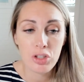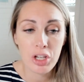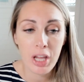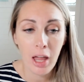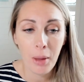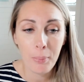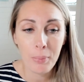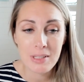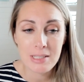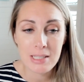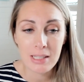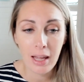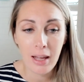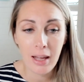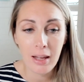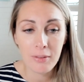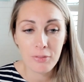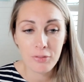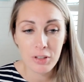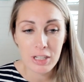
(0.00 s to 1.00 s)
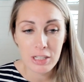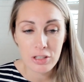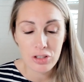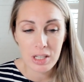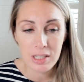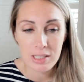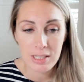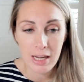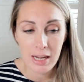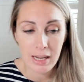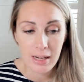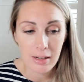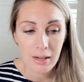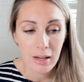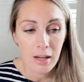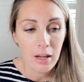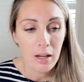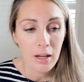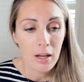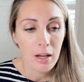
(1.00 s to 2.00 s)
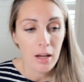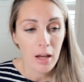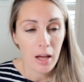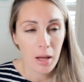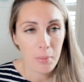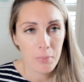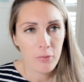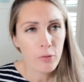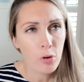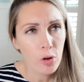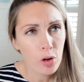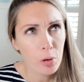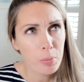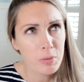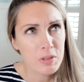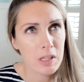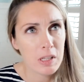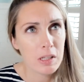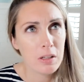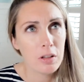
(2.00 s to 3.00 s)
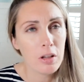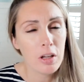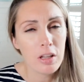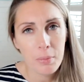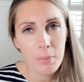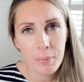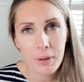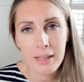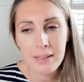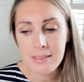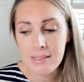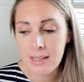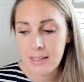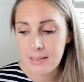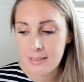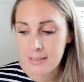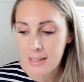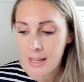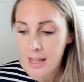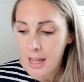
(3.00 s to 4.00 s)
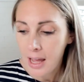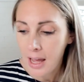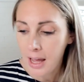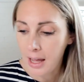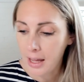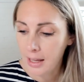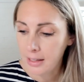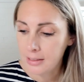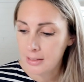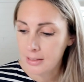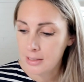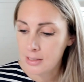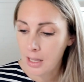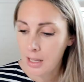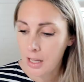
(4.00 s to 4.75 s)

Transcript: She helped me to get featured in um, Forbes and other places. And